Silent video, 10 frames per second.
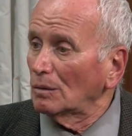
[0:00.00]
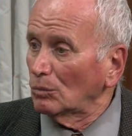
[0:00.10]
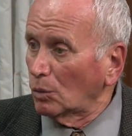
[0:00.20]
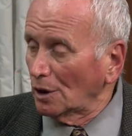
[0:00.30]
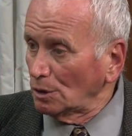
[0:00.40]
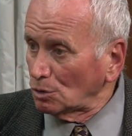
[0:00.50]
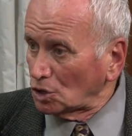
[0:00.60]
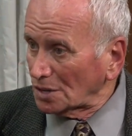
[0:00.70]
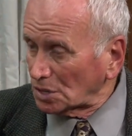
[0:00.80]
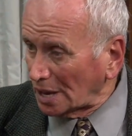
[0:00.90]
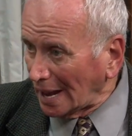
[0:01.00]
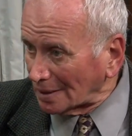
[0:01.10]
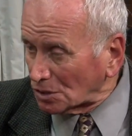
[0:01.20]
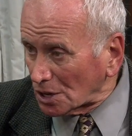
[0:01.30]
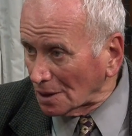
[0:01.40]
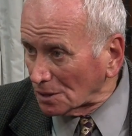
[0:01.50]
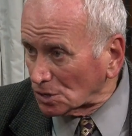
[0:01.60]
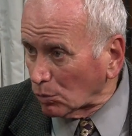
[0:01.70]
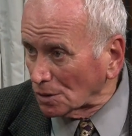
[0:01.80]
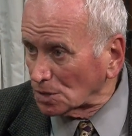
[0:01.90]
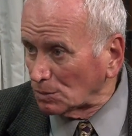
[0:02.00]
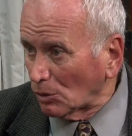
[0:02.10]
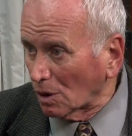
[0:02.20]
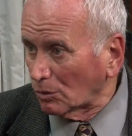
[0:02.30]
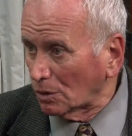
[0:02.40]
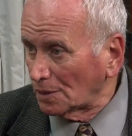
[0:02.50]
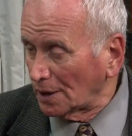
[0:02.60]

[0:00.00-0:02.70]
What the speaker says: where you just get... Tell us once more the